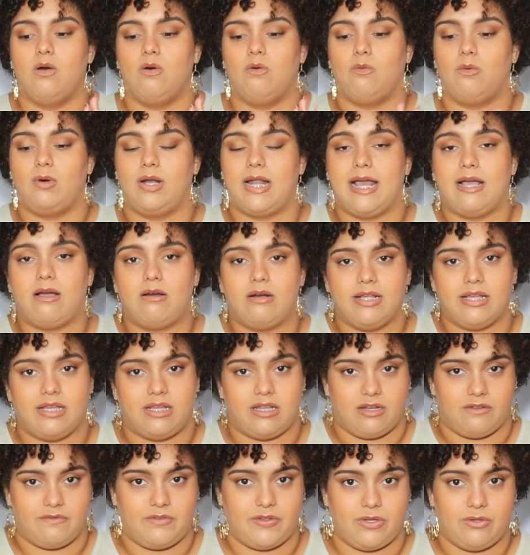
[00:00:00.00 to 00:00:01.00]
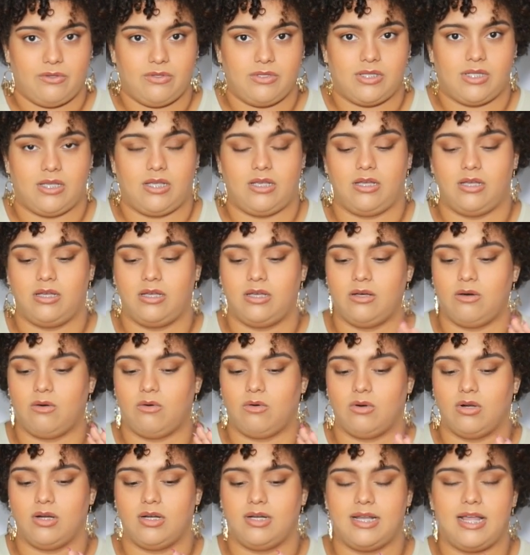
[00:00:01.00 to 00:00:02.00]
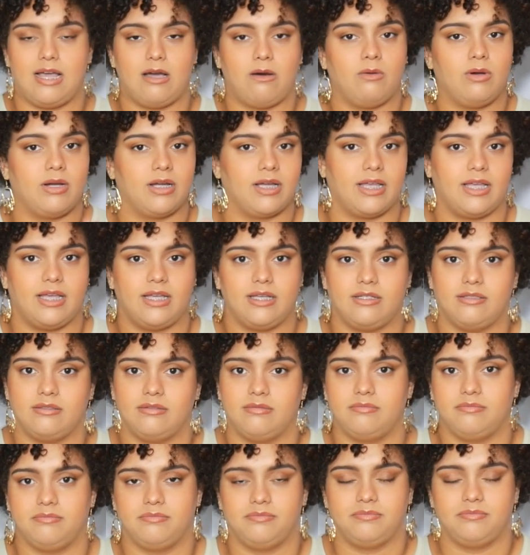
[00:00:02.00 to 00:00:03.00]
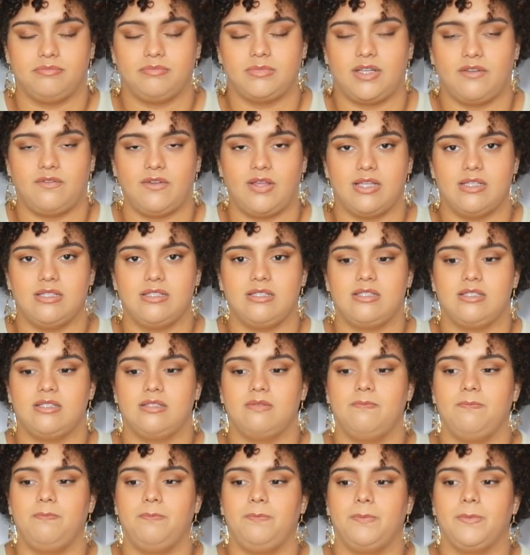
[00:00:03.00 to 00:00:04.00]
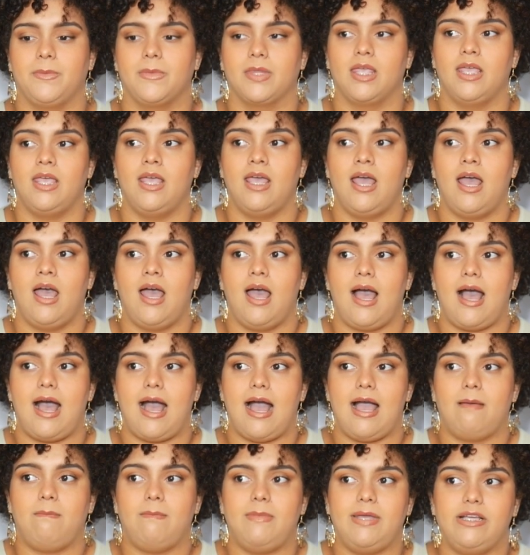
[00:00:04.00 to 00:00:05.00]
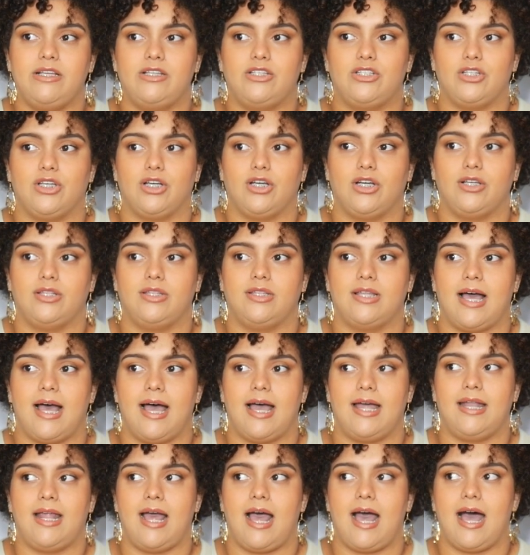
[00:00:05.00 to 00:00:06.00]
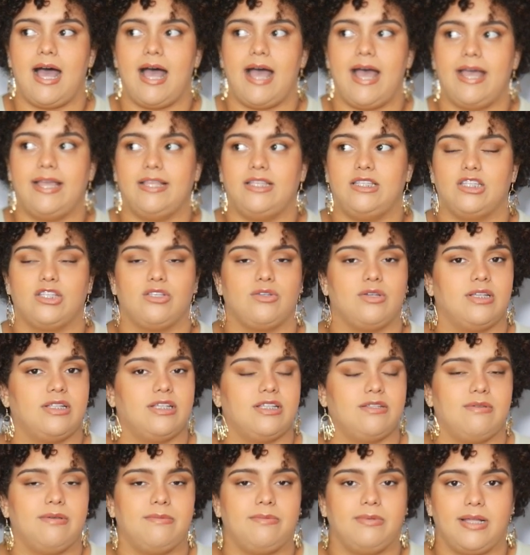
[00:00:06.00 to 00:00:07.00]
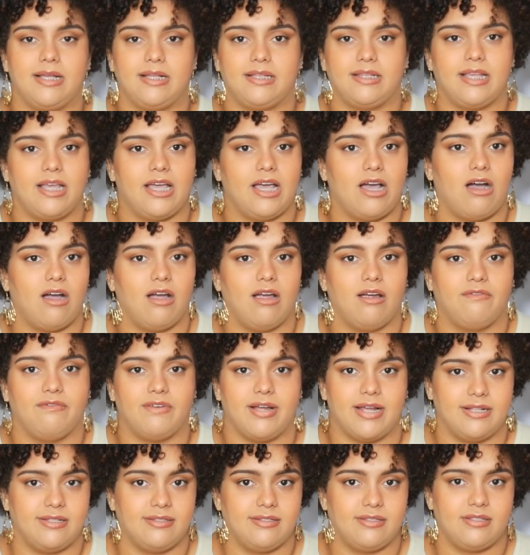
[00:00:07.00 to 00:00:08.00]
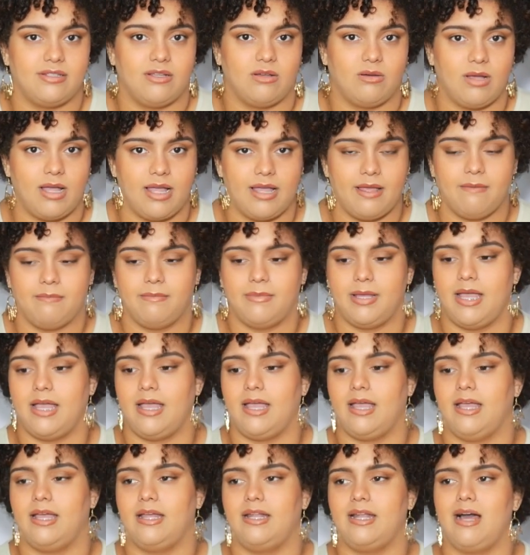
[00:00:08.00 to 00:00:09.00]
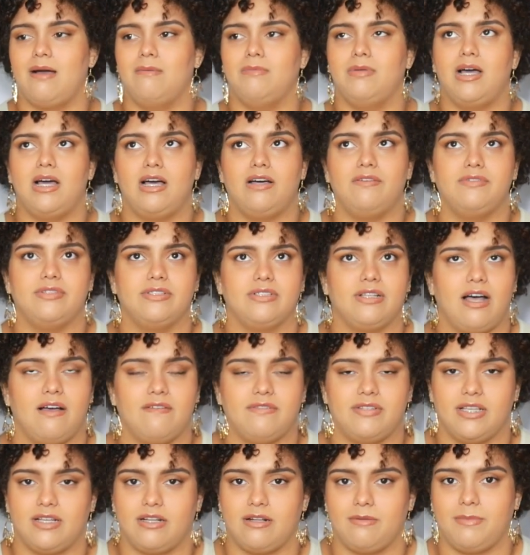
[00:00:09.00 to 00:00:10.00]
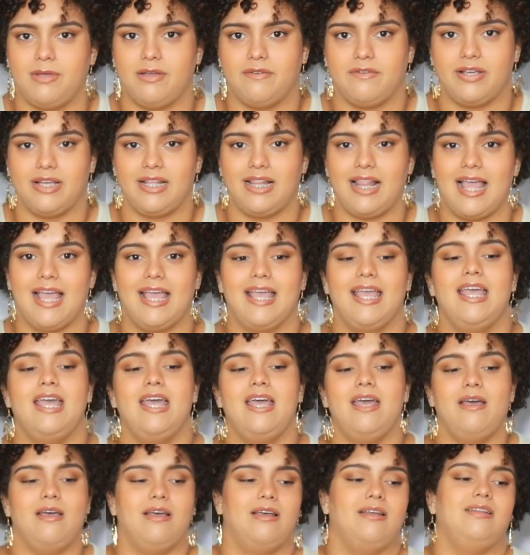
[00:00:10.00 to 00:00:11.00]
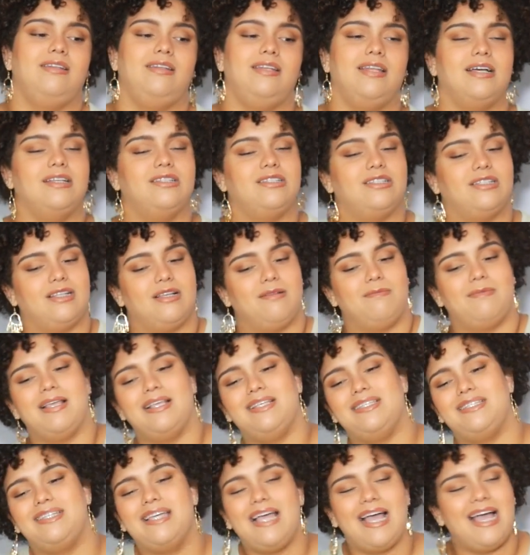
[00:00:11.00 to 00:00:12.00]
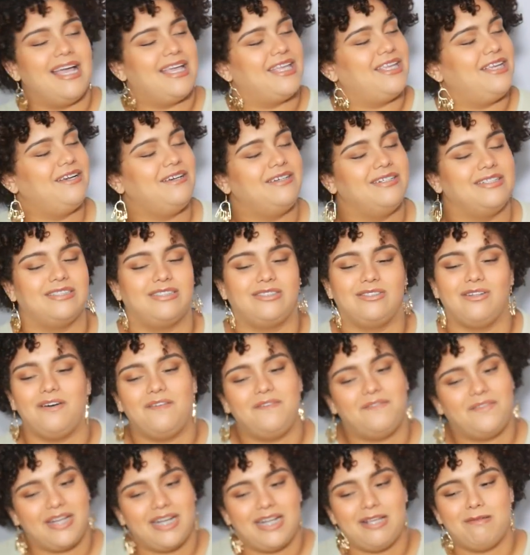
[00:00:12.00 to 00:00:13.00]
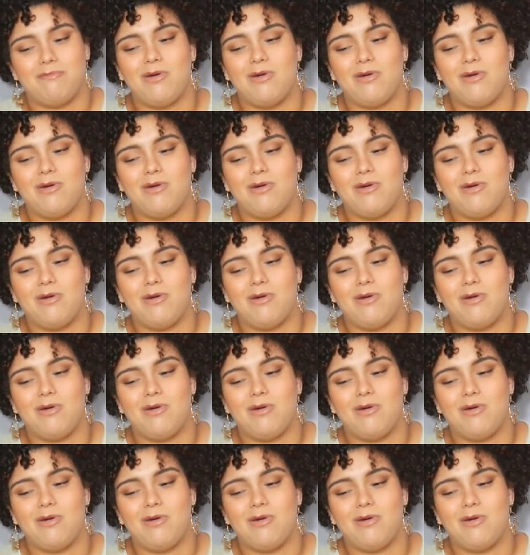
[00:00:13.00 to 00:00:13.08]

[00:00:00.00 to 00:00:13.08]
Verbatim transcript: When I go to interviews or networking events, I make sure that I just treat these people like they are friends, okay? And I'm not obviously going to be over here like nudging them like, Jack, you're so funny,